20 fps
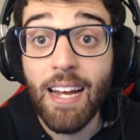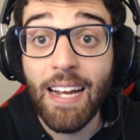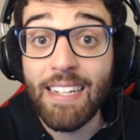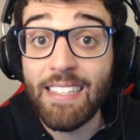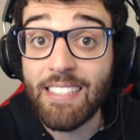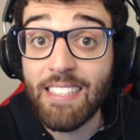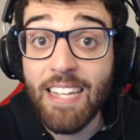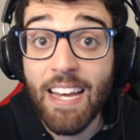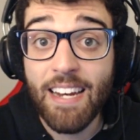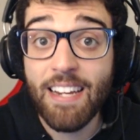
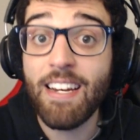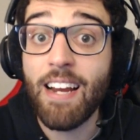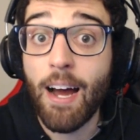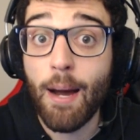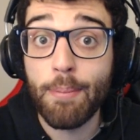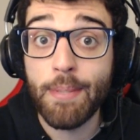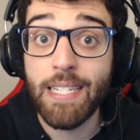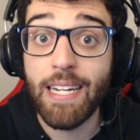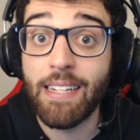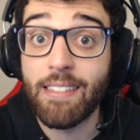It's getting
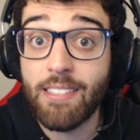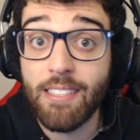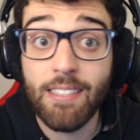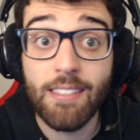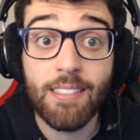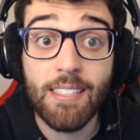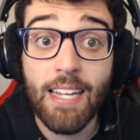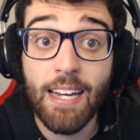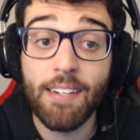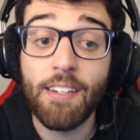updates. It's
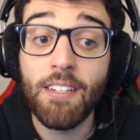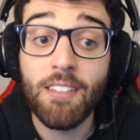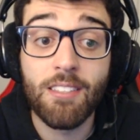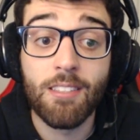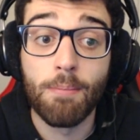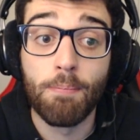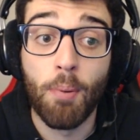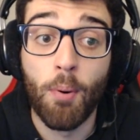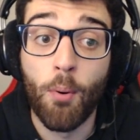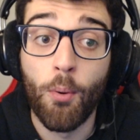getting
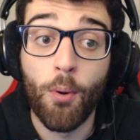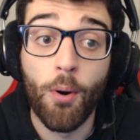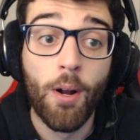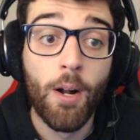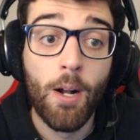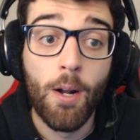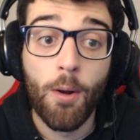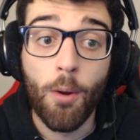support.